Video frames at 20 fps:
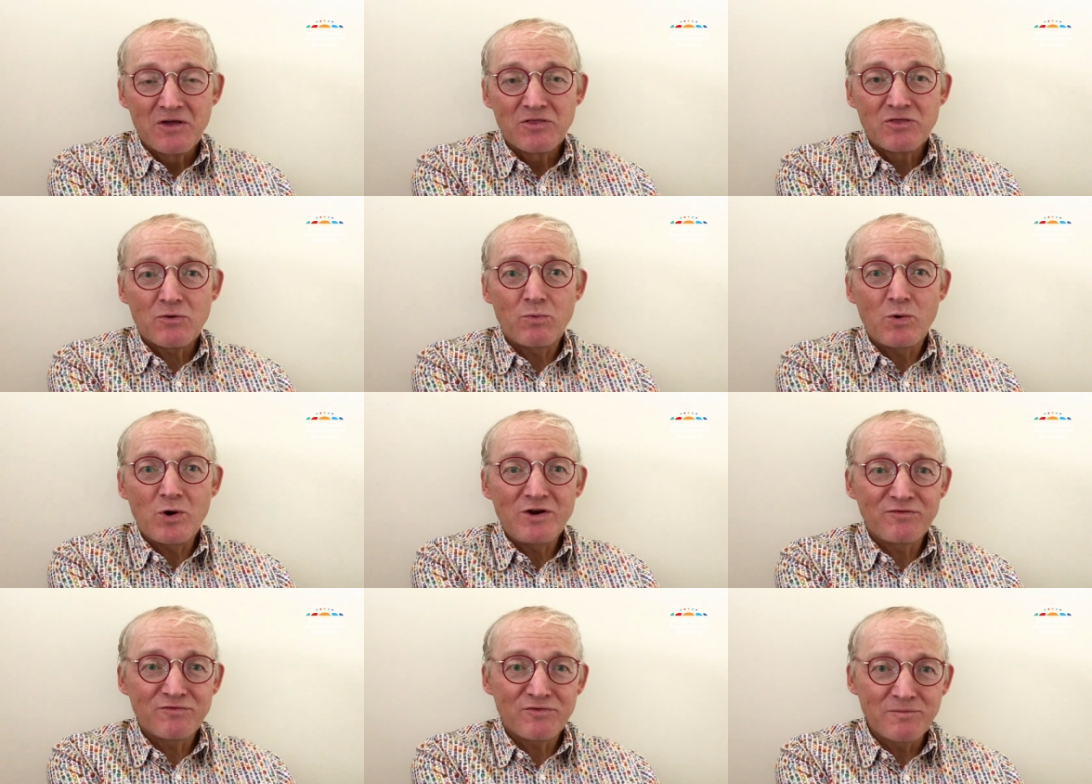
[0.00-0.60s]
the
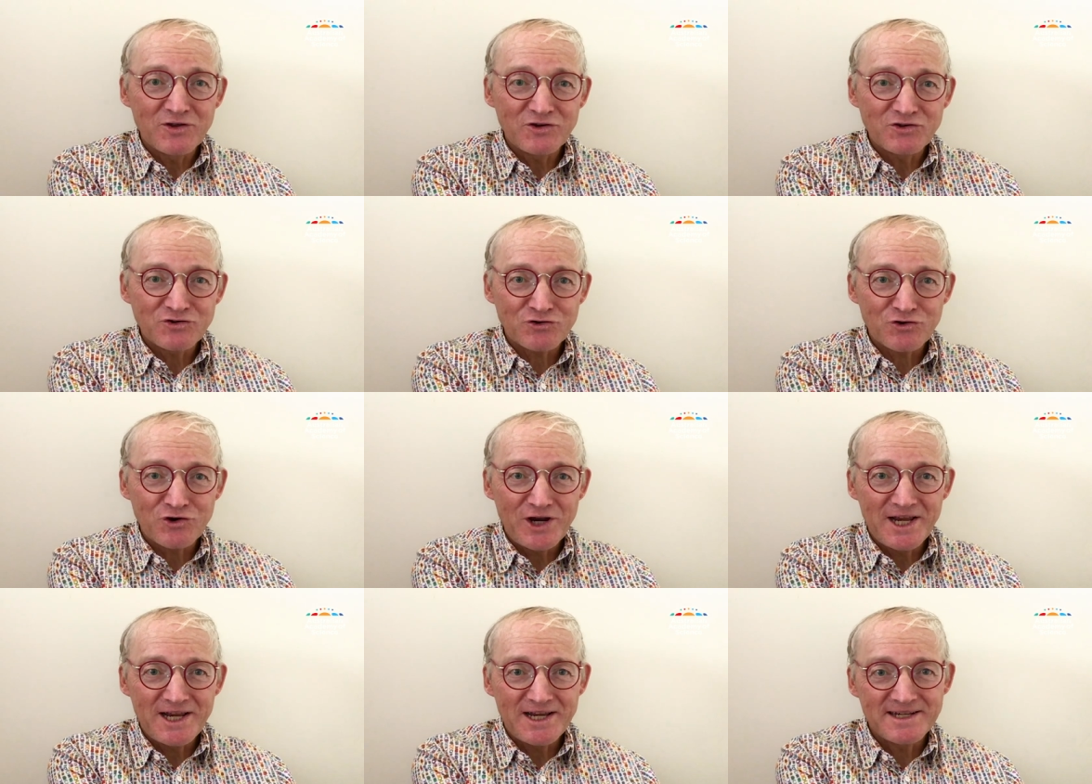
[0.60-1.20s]
wood from the
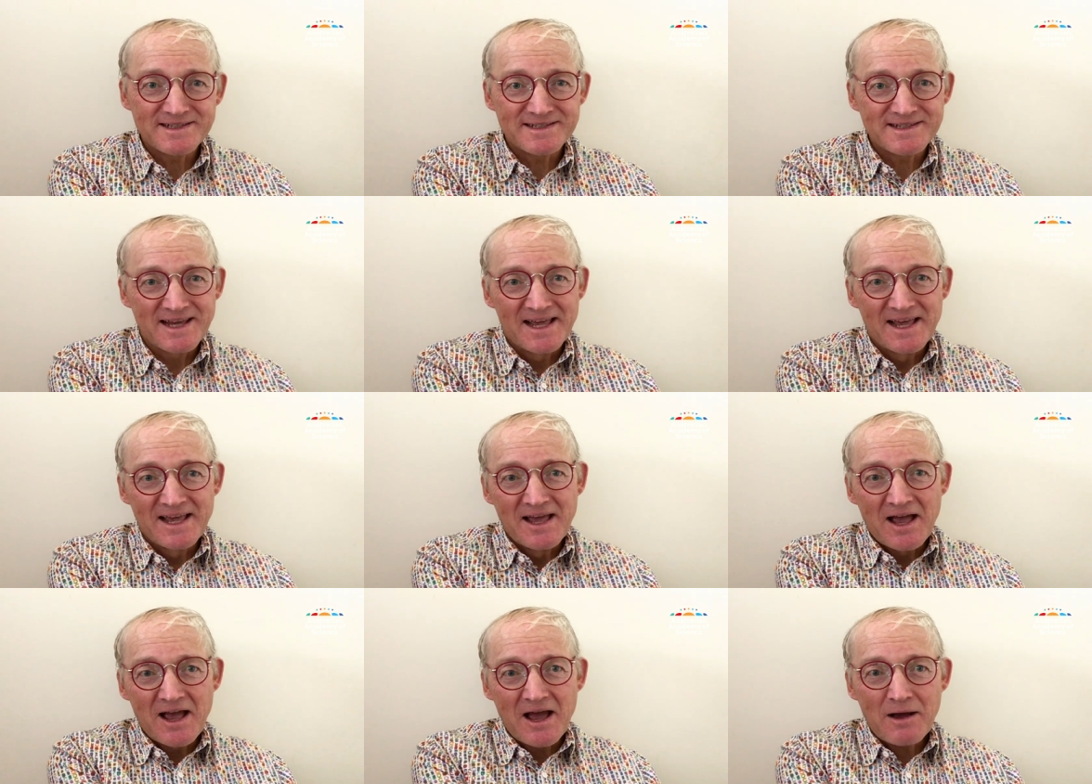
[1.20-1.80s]
trees
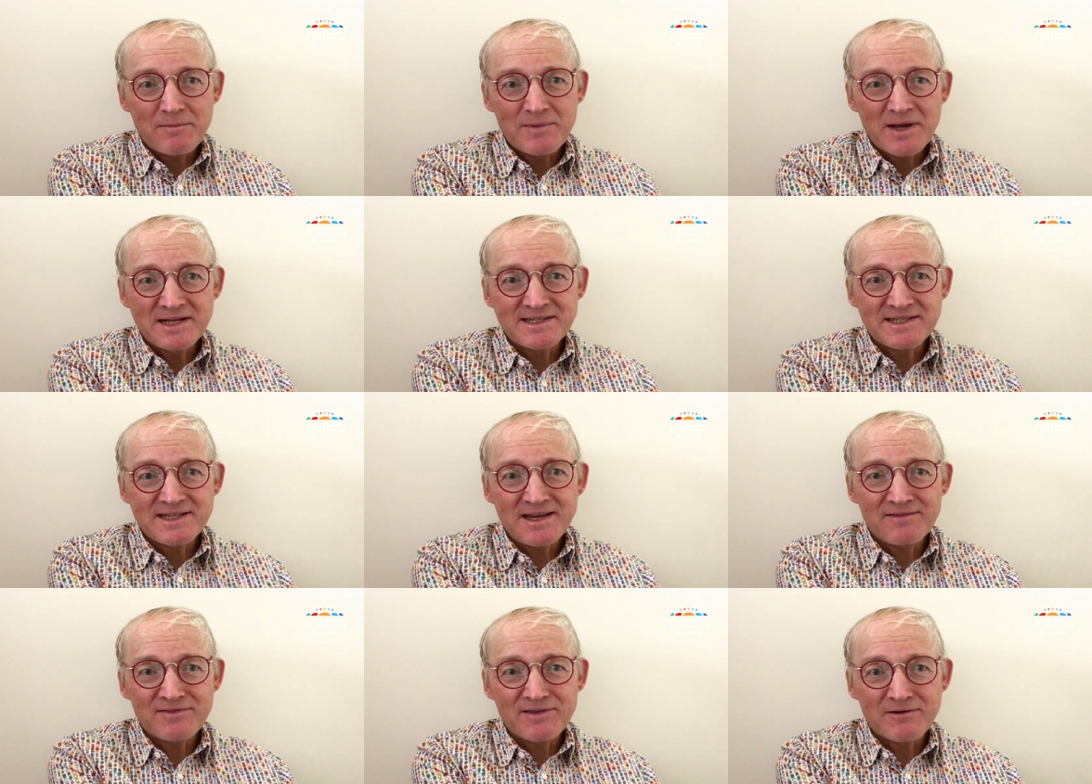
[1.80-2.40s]
um, and
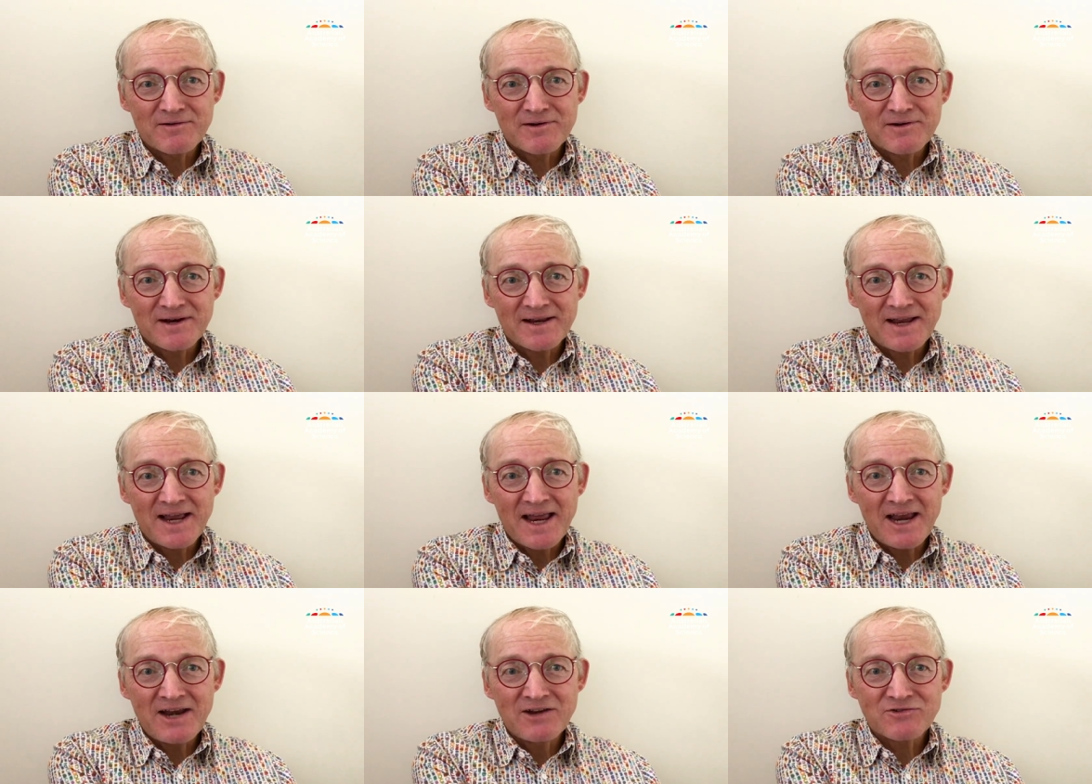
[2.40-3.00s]
see if there
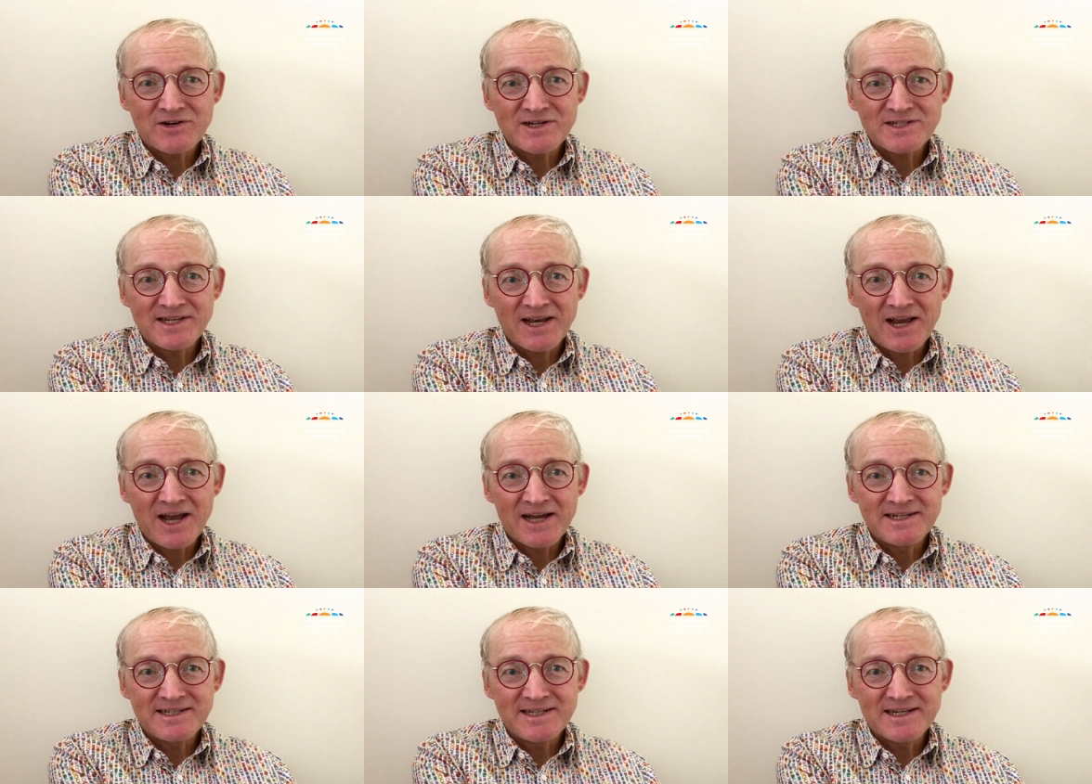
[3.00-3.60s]
are
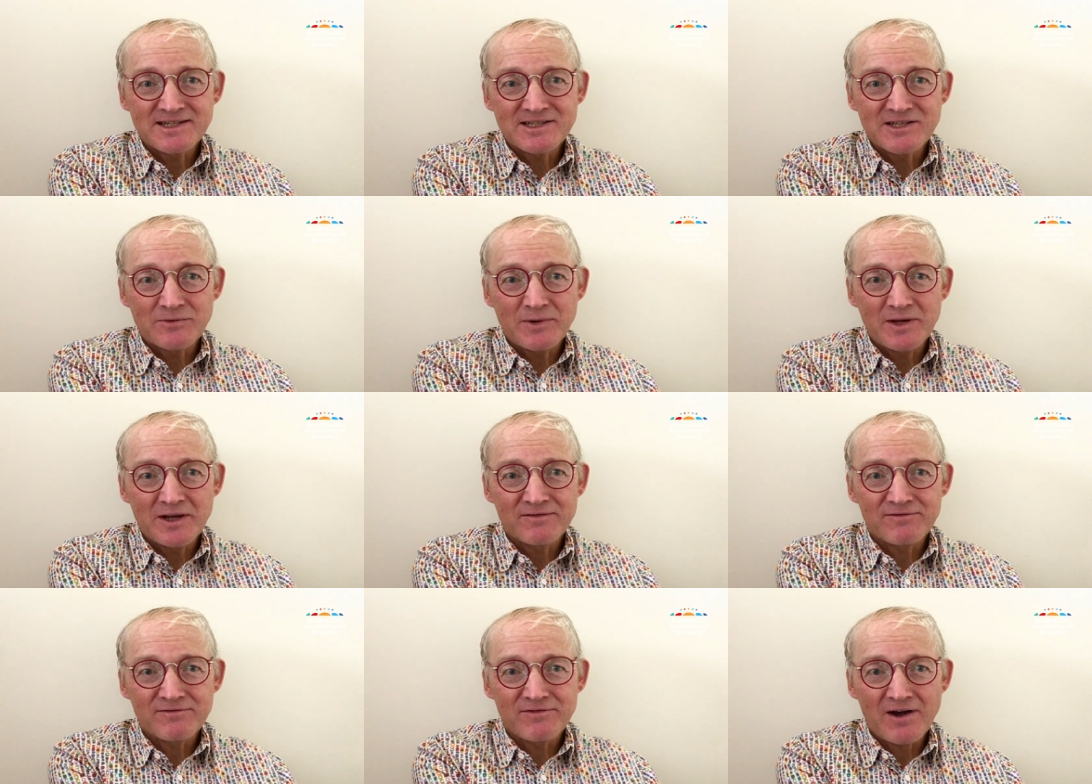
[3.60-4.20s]
interesting ideas that
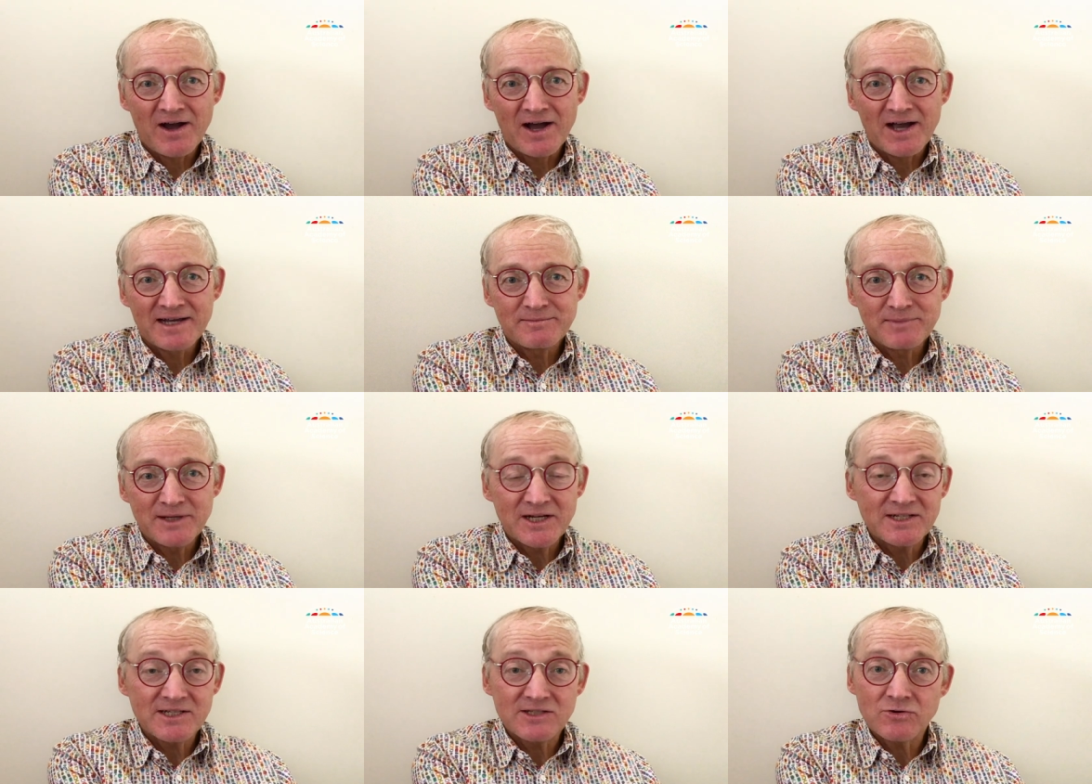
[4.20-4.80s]
we can find
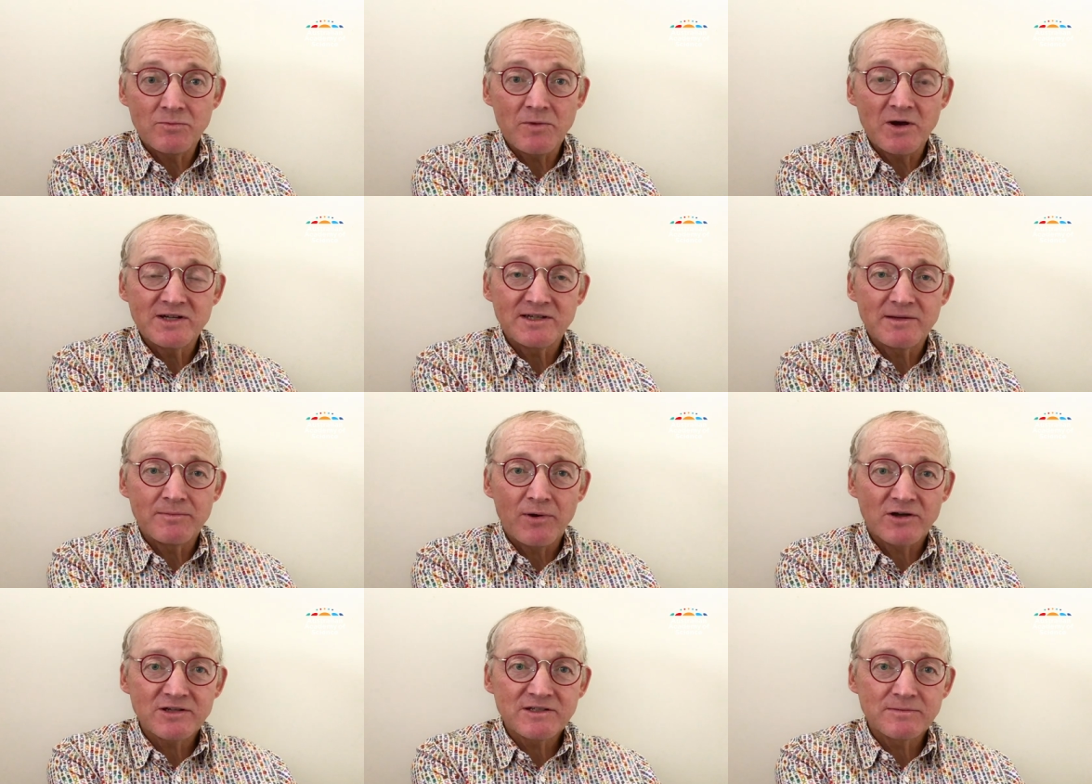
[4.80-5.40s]
because it's almost
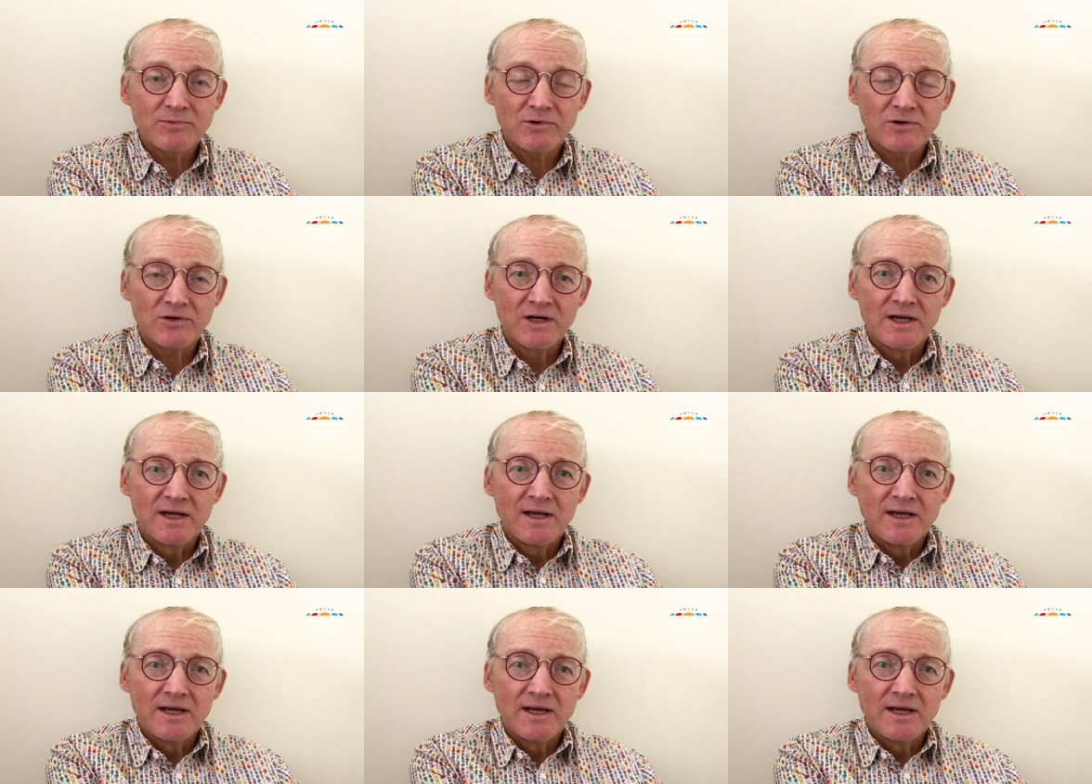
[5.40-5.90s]
impossible